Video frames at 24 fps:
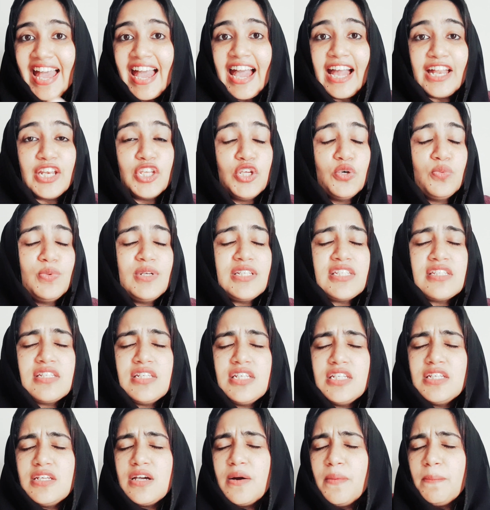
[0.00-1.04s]
and you will
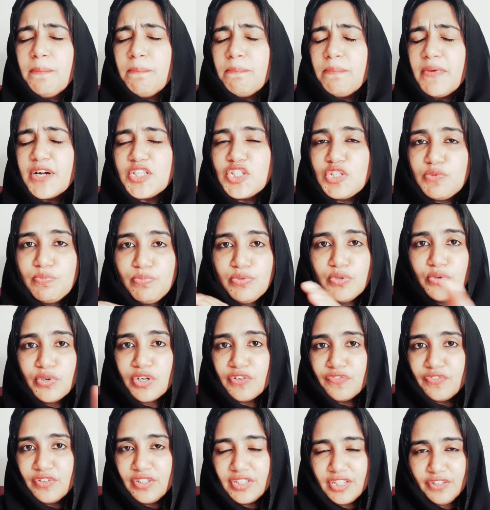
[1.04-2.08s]
see a much
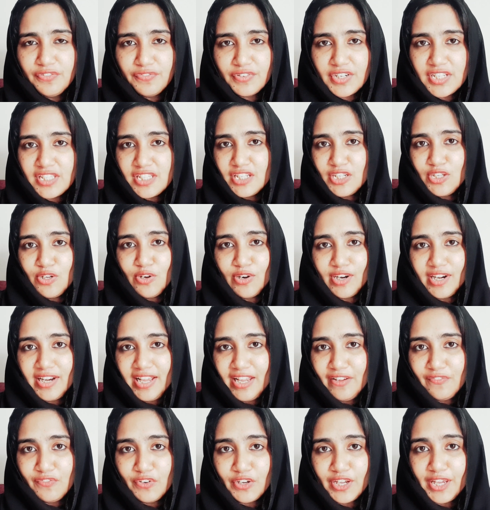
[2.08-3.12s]
beautiful difference in your
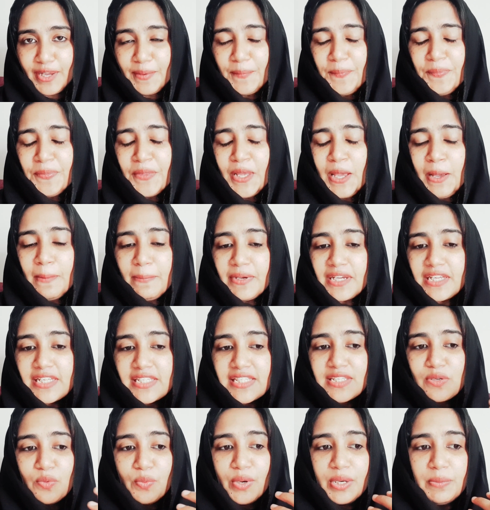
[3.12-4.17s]
life, okay?
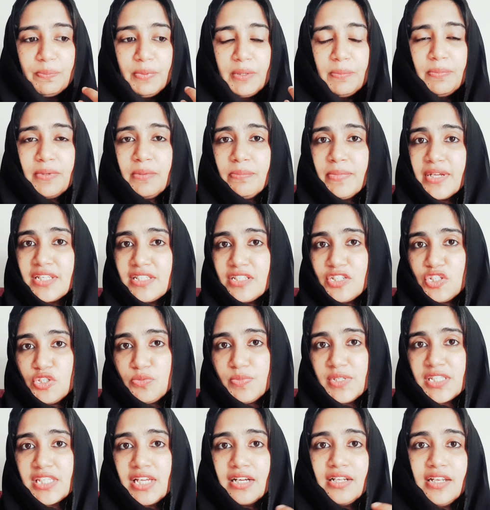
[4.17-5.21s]
Because when people message
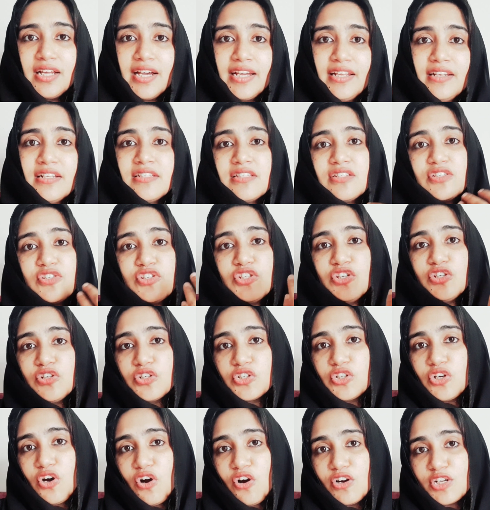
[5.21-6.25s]
me, Sahla, I listen to your
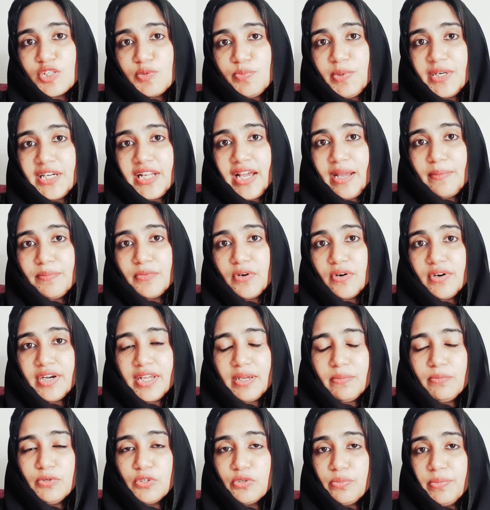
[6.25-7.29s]
talks, but I'm not
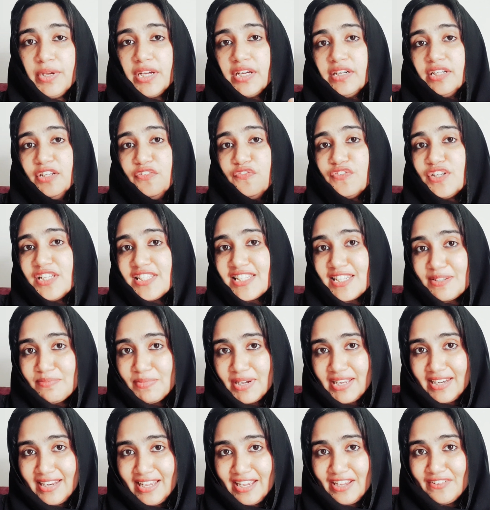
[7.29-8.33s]
able to make a difference in
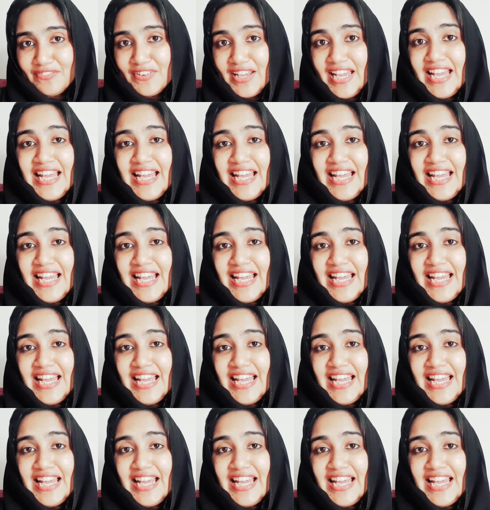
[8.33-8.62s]
my life.